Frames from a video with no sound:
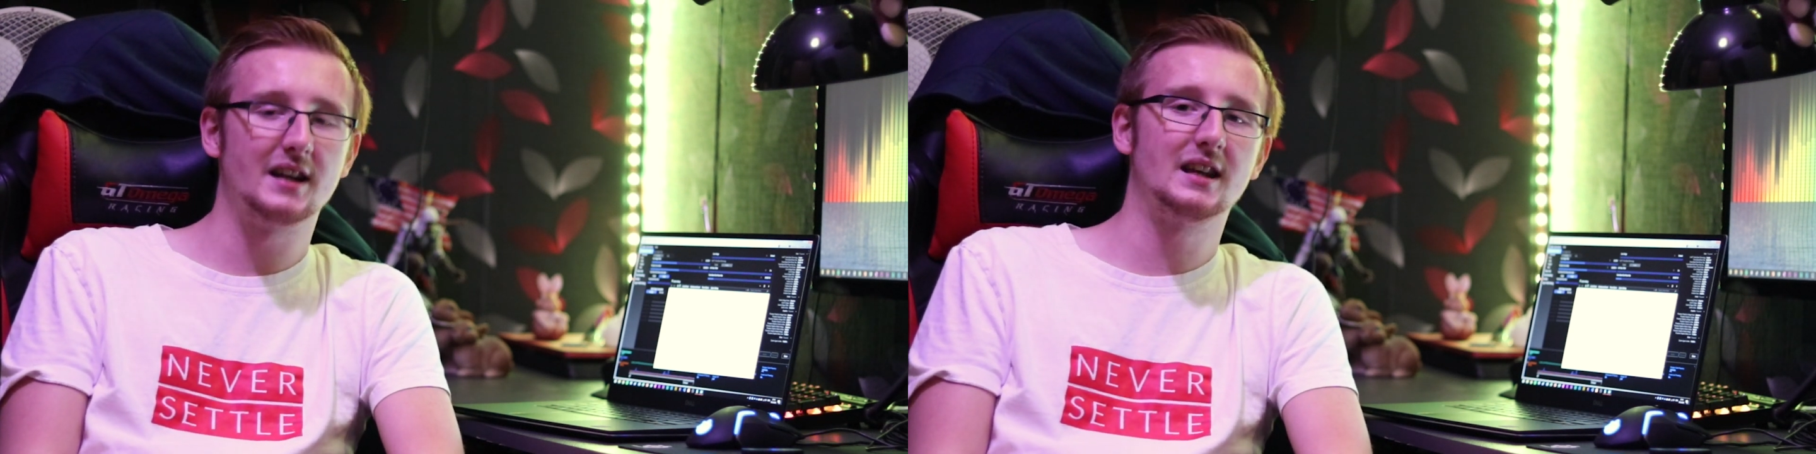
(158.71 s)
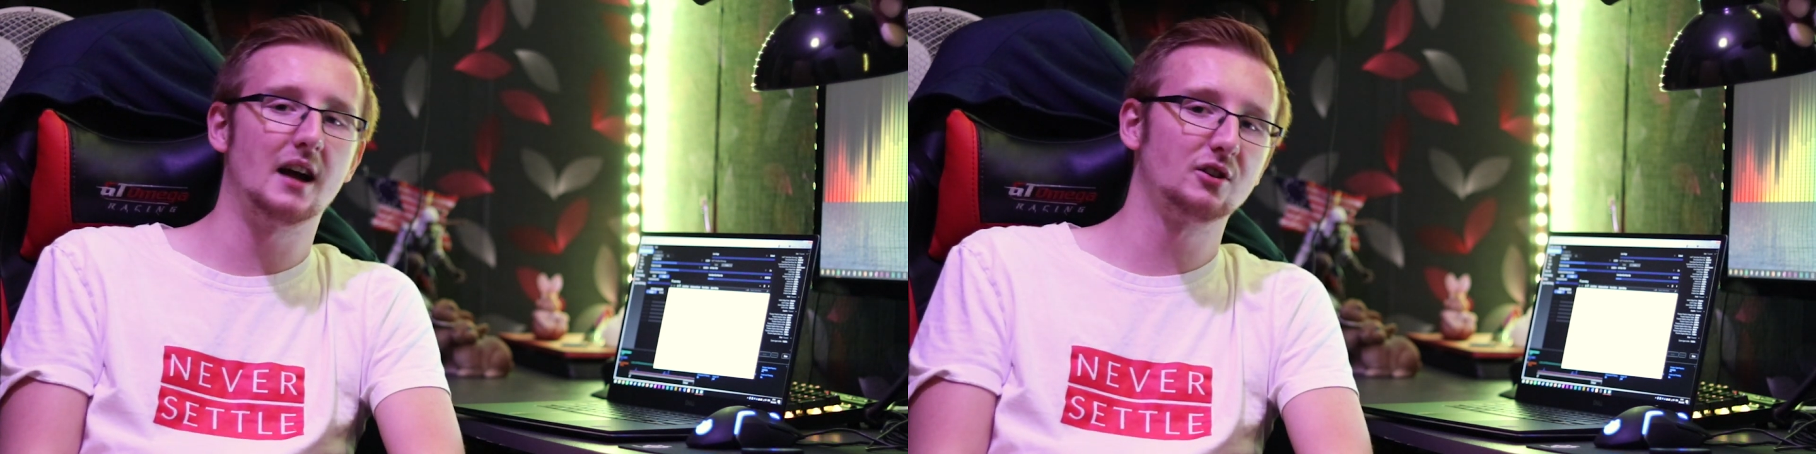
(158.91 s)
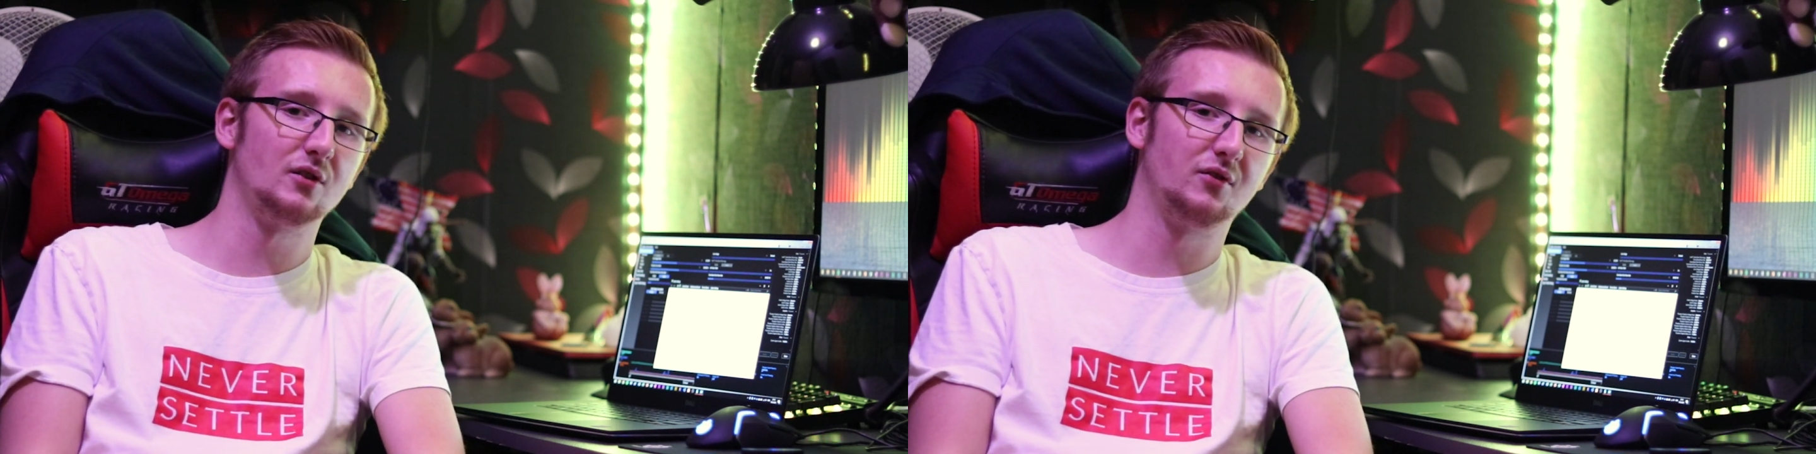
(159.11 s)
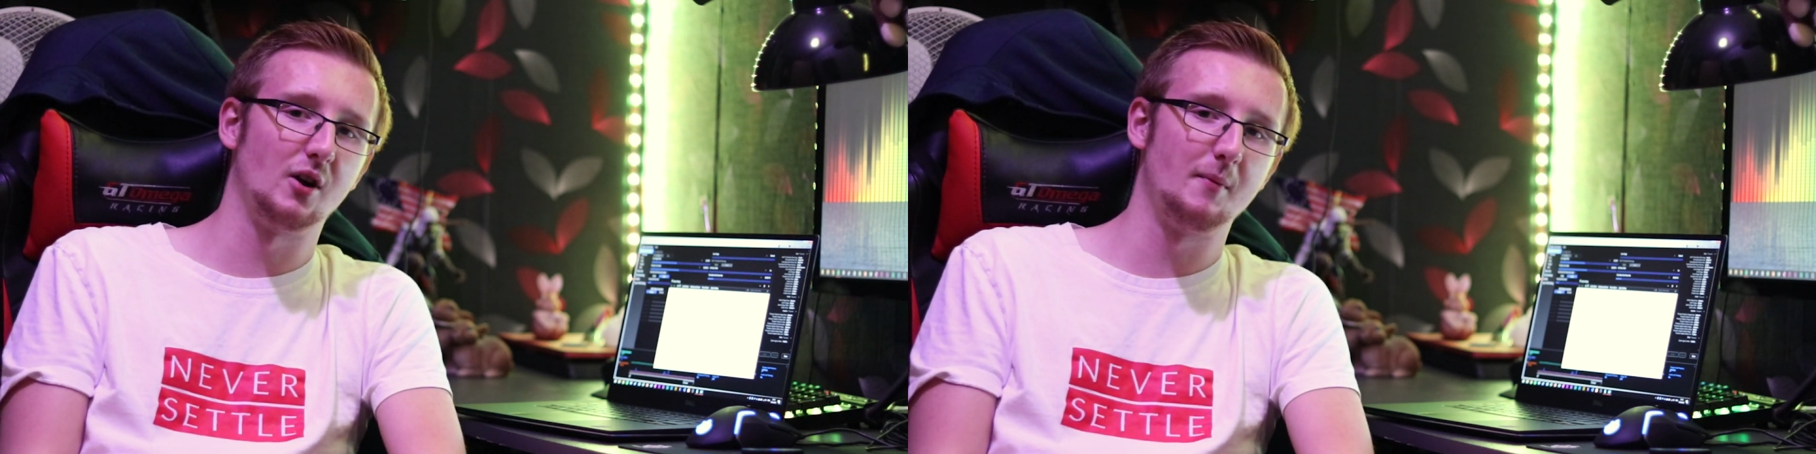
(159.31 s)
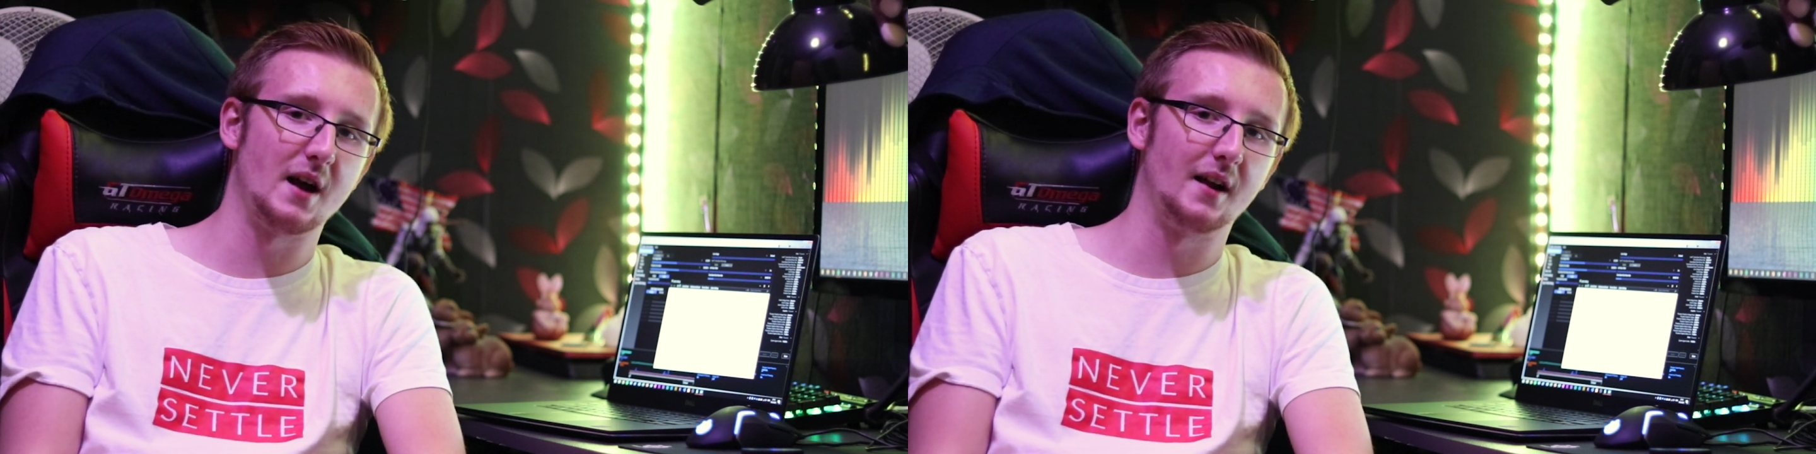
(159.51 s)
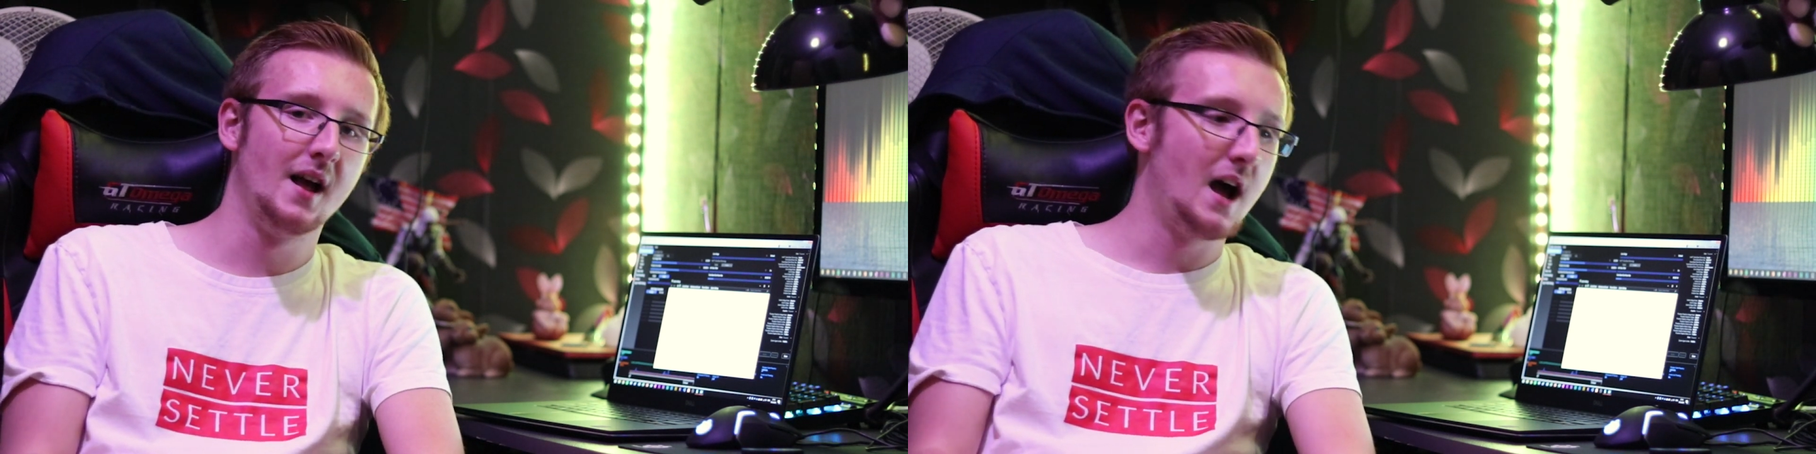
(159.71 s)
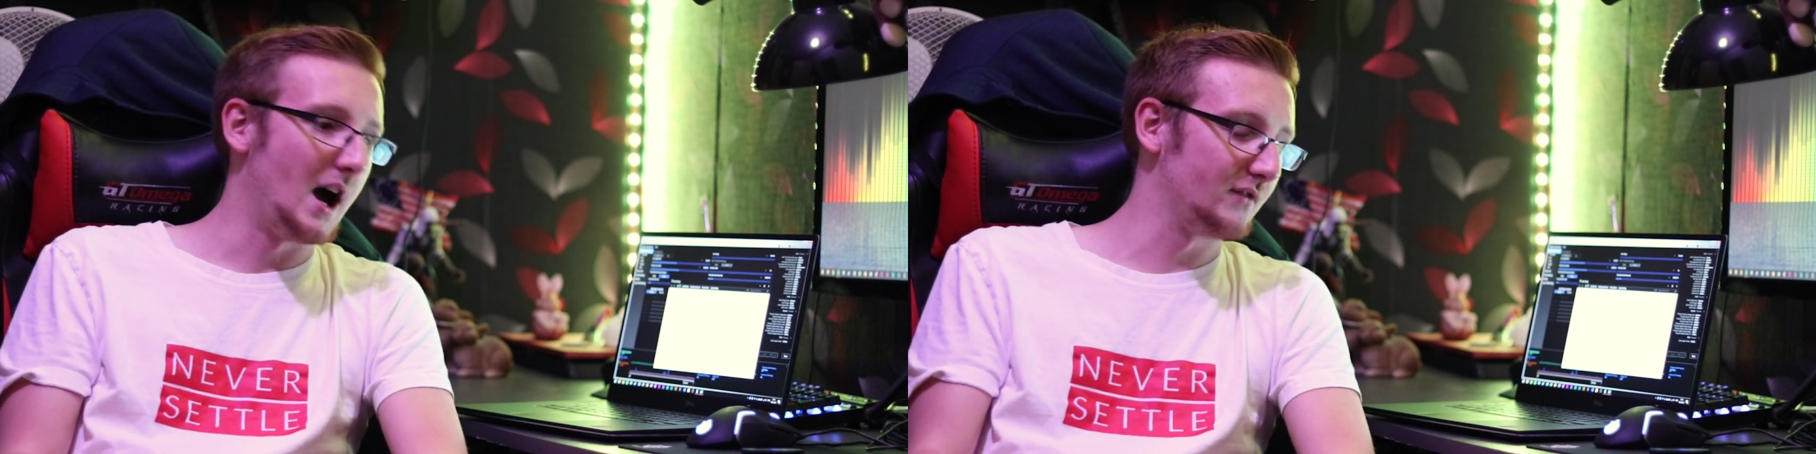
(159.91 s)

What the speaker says: I can confirm that.